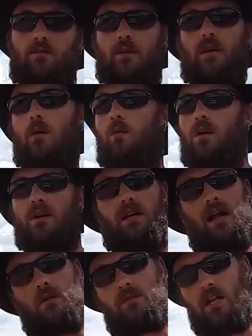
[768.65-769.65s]
We're not
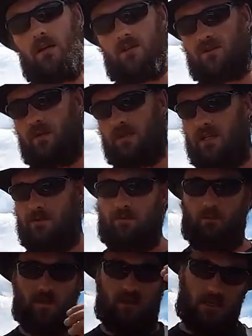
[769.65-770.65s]
working out deals with these
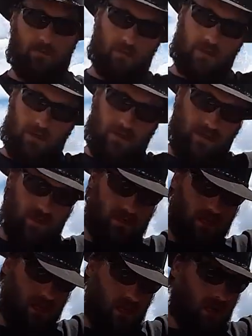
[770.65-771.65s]
producers
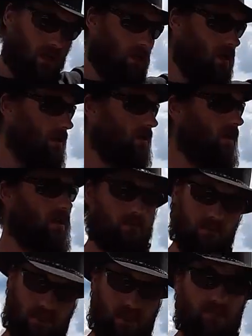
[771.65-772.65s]
and
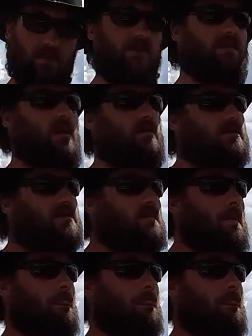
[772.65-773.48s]
with these retailers.